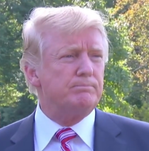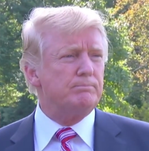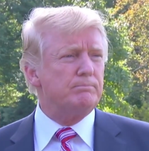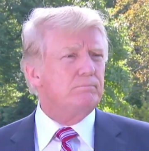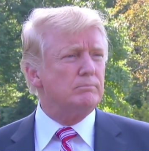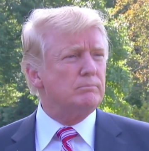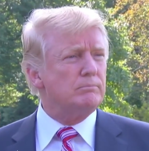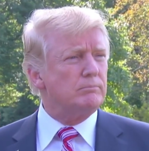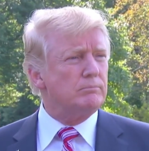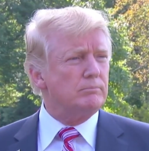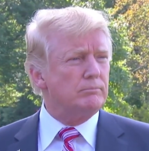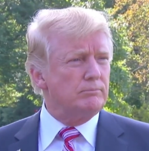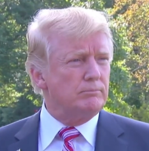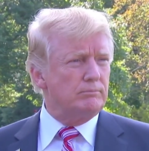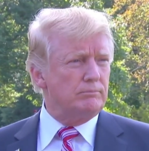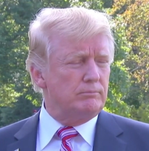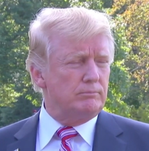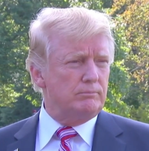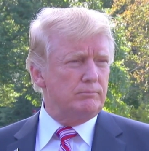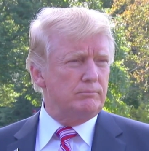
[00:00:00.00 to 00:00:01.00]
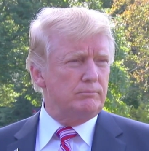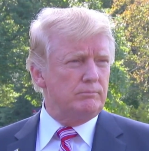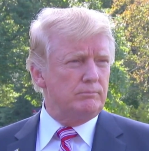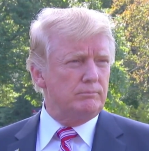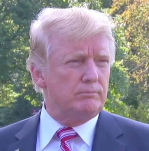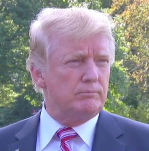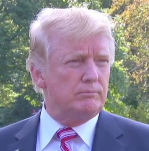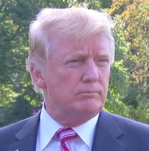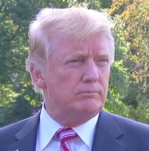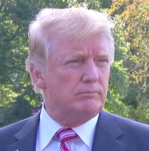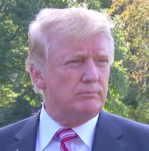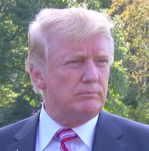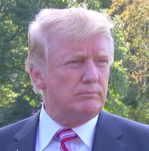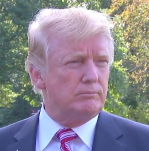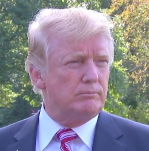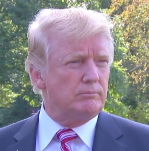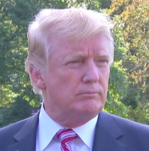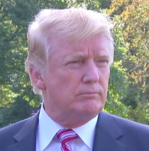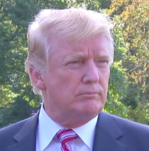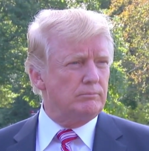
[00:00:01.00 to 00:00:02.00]

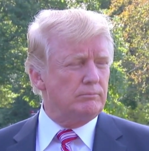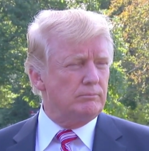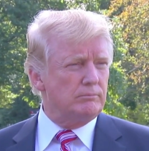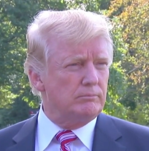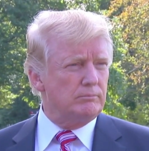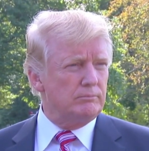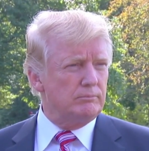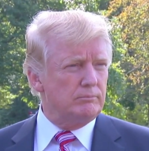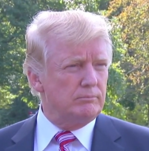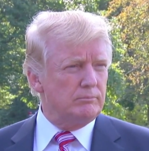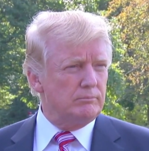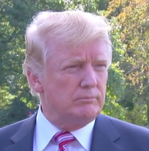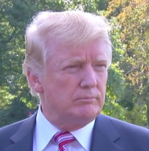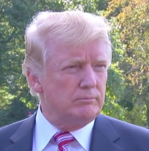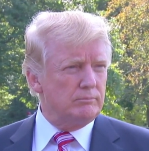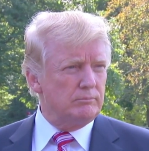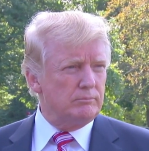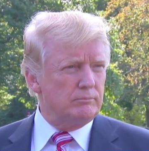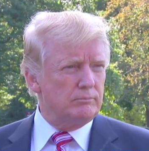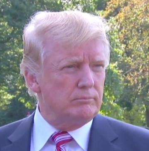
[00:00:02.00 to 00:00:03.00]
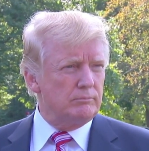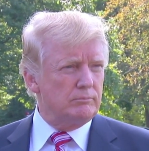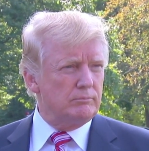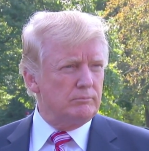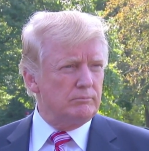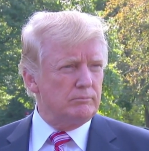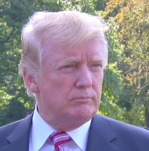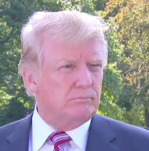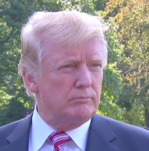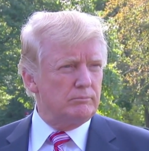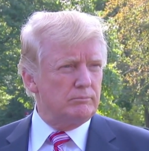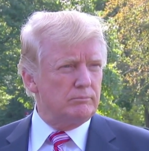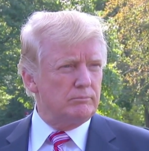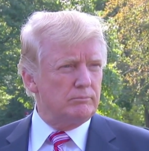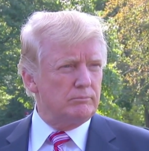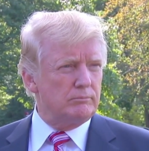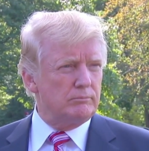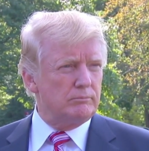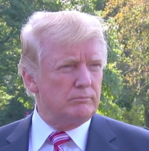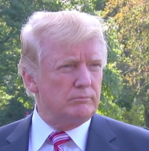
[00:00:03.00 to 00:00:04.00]

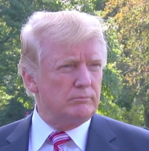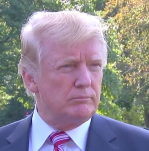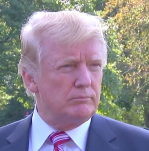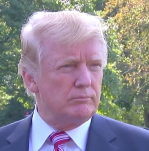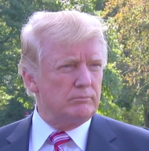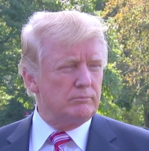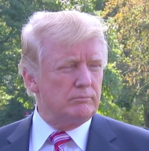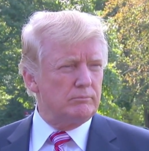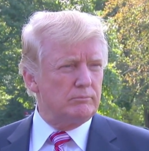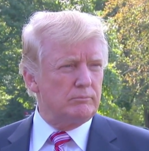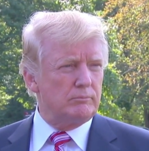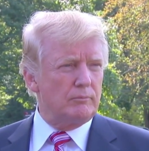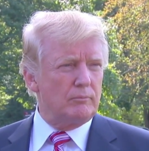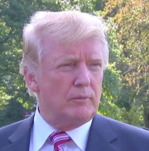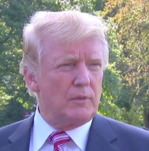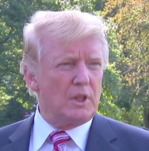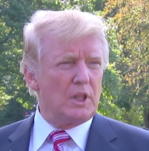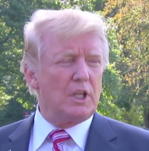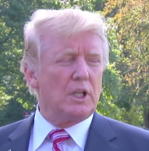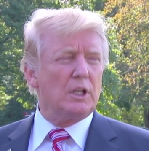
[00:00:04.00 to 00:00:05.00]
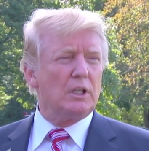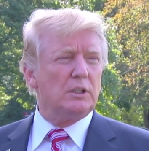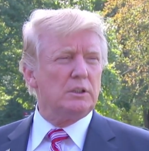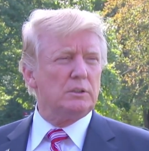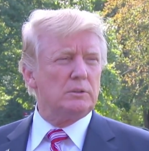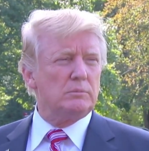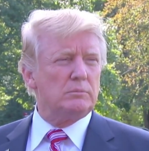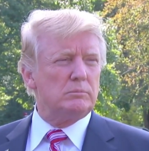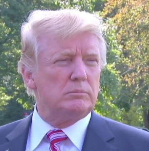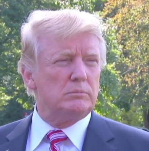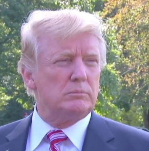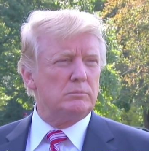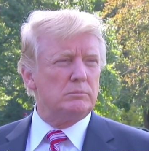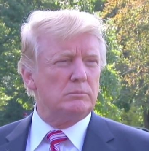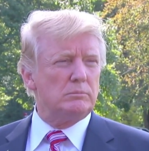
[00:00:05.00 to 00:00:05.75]
Nothing is said.